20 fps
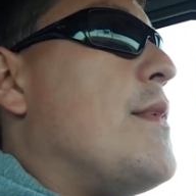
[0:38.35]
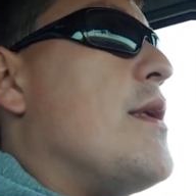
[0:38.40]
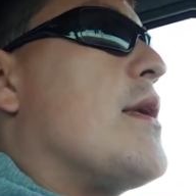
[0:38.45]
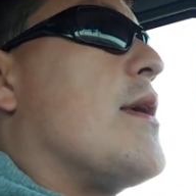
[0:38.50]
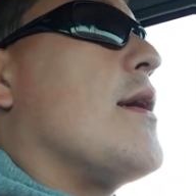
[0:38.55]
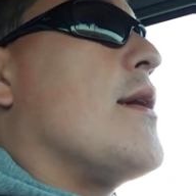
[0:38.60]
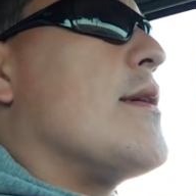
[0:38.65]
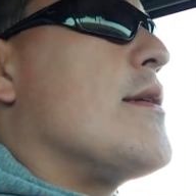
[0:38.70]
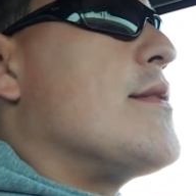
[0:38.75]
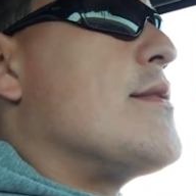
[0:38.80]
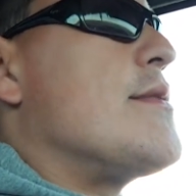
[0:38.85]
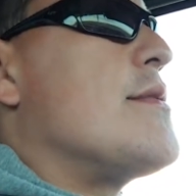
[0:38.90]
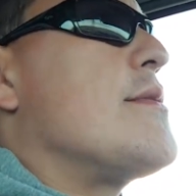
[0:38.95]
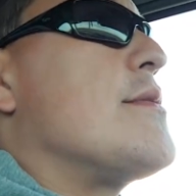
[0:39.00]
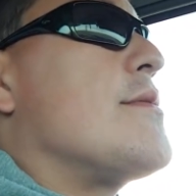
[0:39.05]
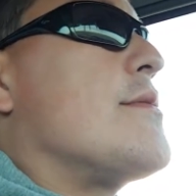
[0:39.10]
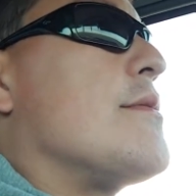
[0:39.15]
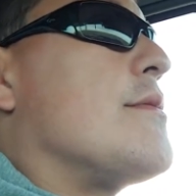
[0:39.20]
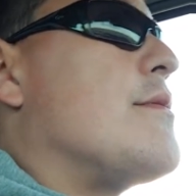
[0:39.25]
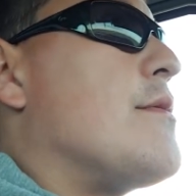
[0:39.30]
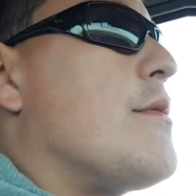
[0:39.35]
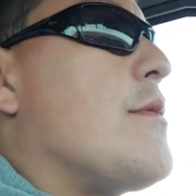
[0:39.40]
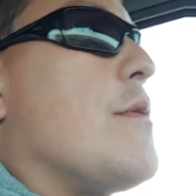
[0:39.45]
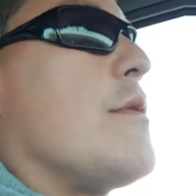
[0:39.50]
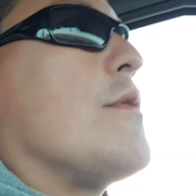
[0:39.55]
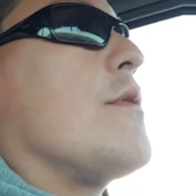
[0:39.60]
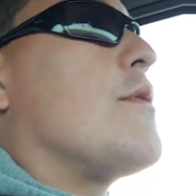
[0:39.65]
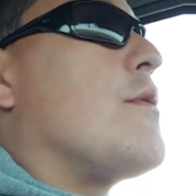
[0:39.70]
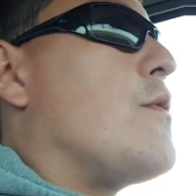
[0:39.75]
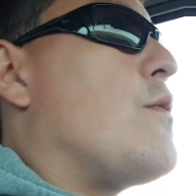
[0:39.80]
because
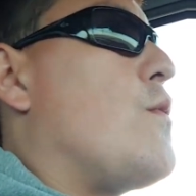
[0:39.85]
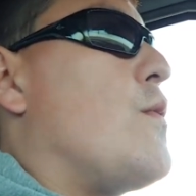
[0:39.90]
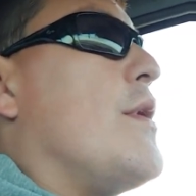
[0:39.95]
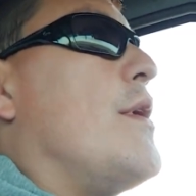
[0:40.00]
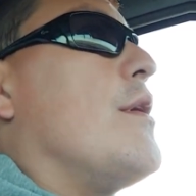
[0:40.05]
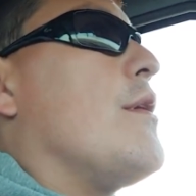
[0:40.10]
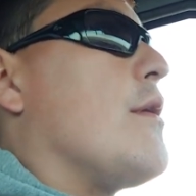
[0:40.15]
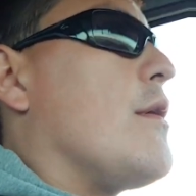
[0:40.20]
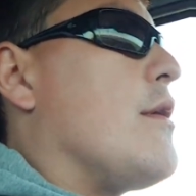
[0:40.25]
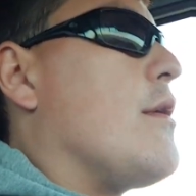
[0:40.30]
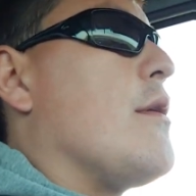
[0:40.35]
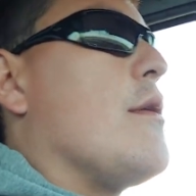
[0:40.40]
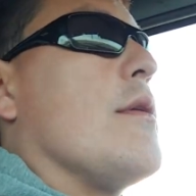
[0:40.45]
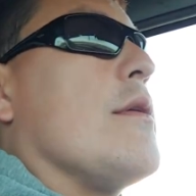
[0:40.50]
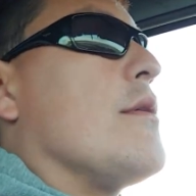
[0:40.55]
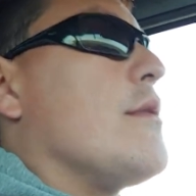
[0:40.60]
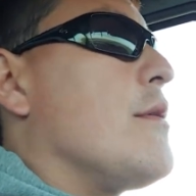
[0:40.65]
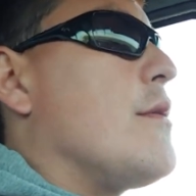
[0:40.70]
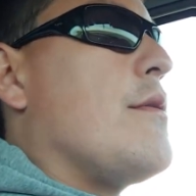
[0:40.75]
we are